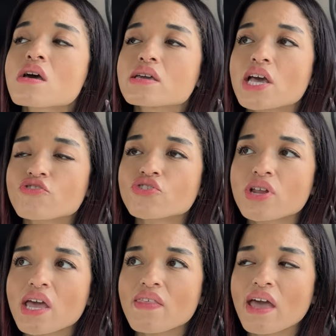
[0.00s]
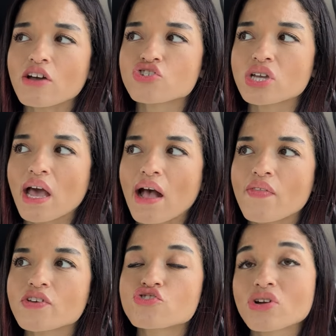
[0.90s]
Yesterday, they actually
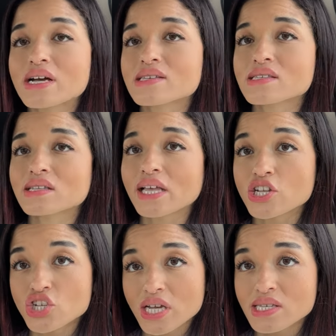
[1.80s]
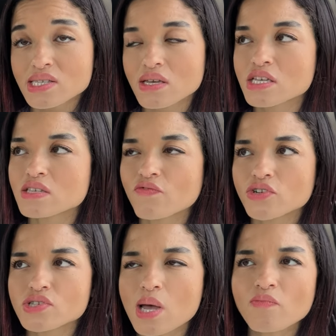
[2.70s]
had the tres leches because for
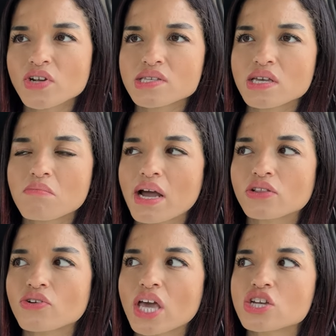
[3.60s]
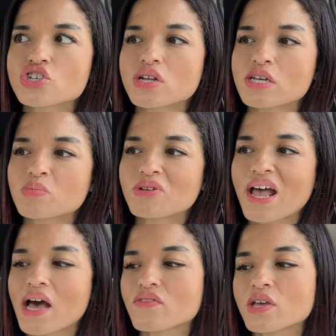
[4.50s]
some reason, my location has been
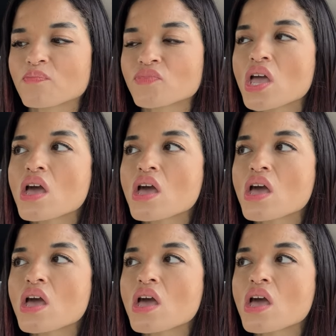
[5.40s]
having